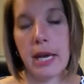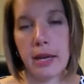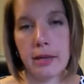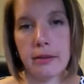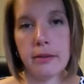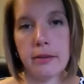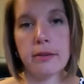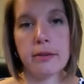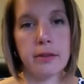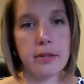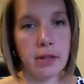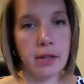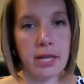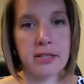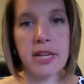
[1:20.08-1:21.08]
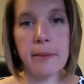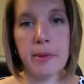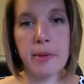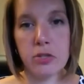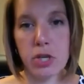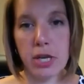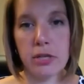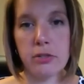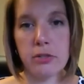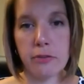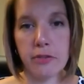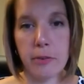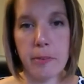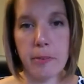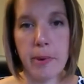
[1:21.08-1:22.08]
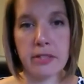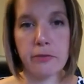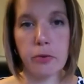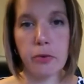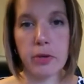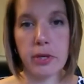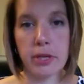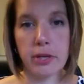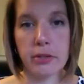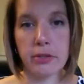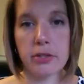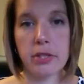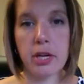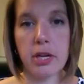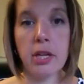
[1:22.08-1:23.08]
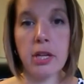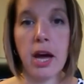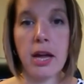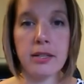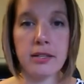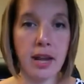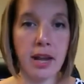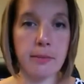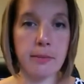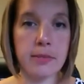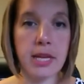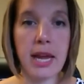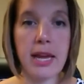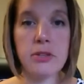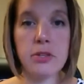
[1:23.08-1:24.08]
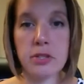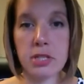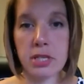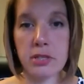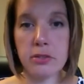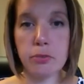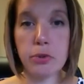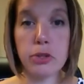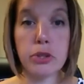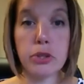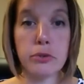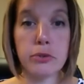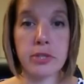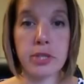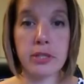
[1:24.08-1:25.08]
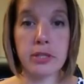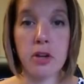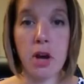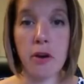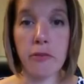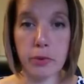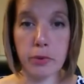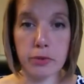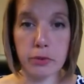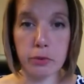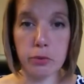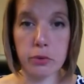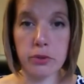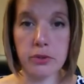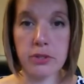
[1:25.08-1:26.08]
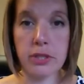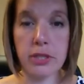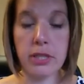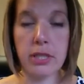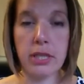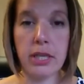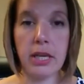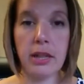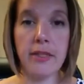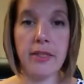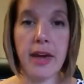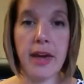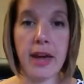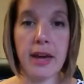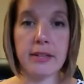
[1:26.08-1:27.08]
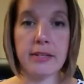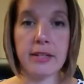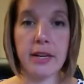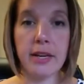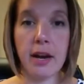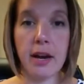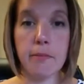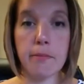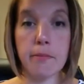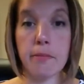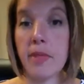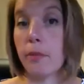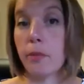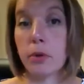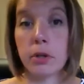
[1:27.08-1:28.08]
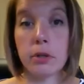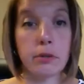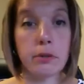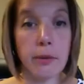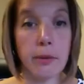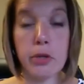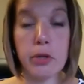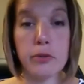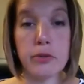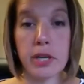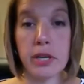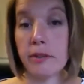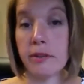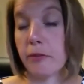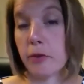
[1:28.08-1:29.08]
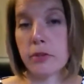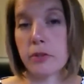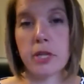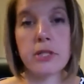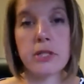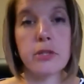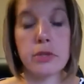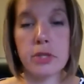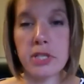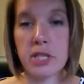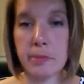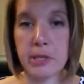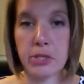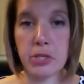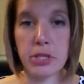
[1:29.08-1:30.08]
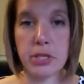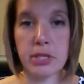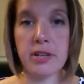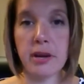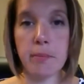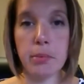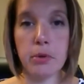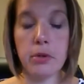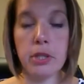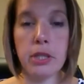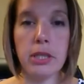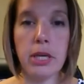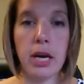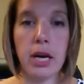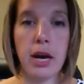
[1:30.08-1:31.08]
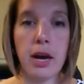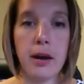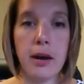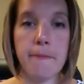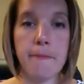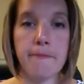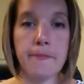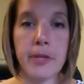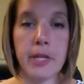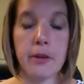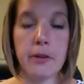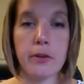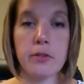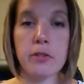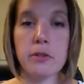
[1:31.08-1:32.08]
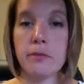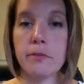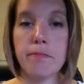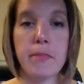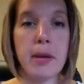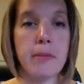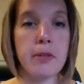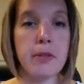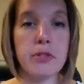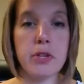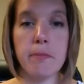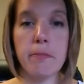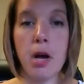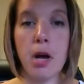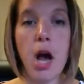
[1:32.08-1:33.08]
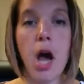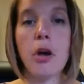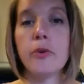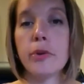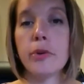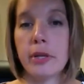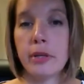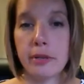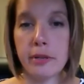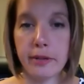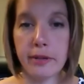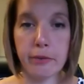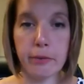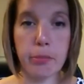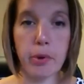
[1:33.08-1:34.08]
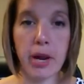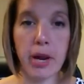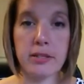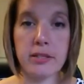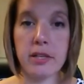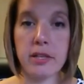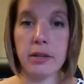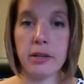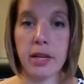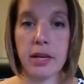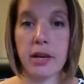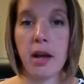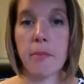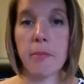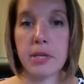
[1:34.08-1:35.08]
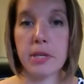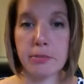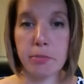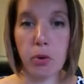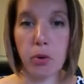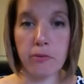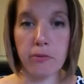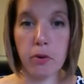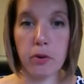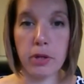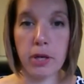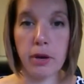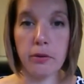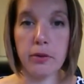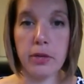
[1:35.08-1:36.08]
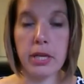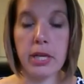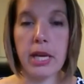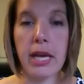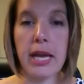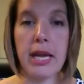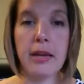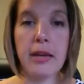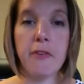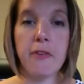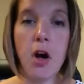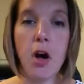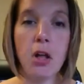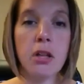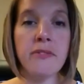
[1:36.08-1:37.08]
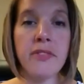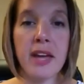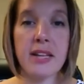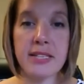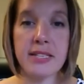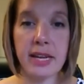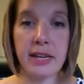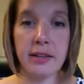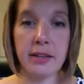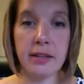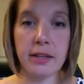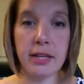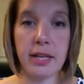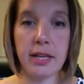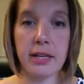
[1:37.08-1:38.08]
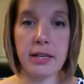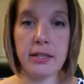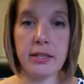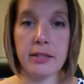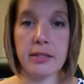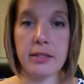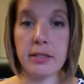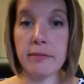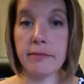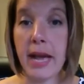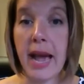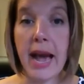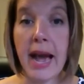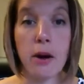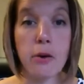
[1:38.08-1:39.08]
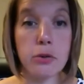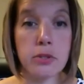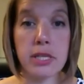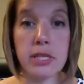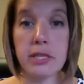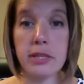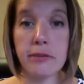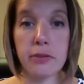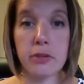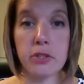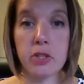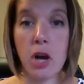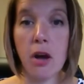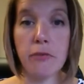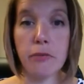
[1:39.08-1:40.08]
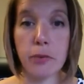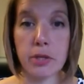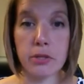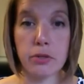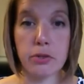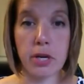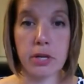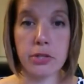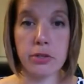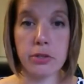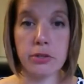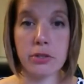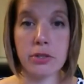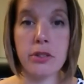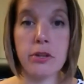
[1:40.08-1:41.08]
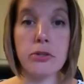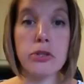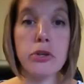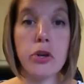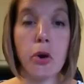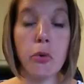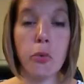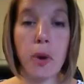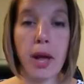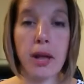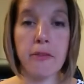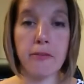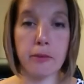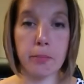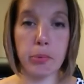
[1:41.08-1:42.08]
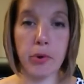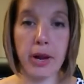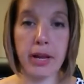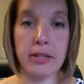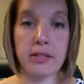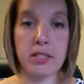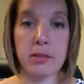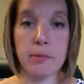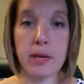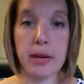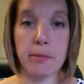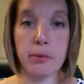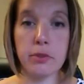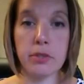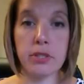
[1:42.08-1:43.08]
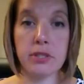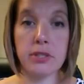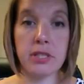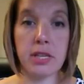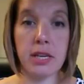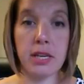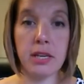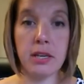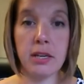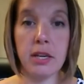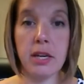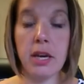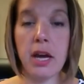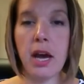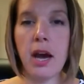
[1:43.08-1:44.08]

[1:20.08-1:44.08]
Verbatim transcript: again, the landscape has changed over the past four years. A lot of times agencies were choosing software tools that um, they were they were using. For, so let's use a C P G example. Um, you know, there's maybe there's a, a hundred different brands in a in a company's portfolio. If all of that data is housed in different software structures, there's no way for brands to be able to see